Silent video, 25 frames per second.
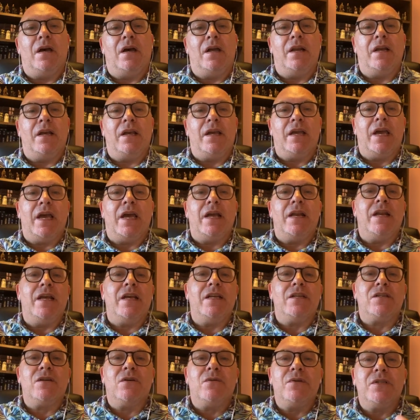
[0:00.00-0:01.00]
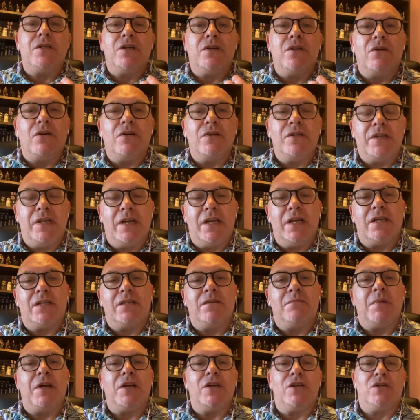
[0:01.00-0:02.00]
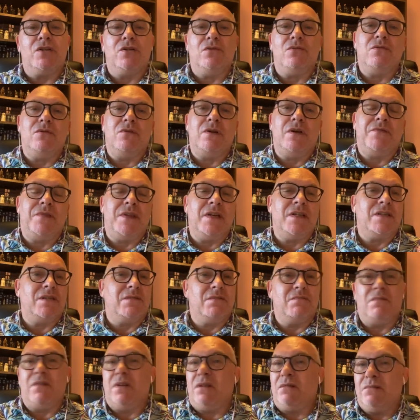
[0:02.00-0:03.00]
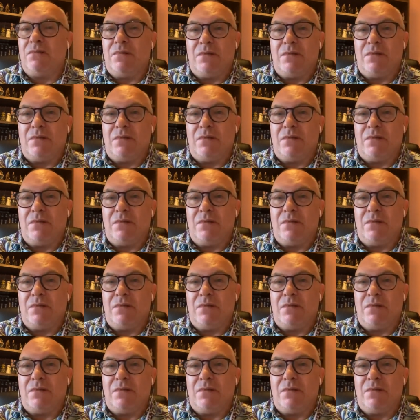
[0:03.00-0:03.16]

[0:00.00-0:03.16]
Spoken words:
And again, it's always a good idea to make sure if there's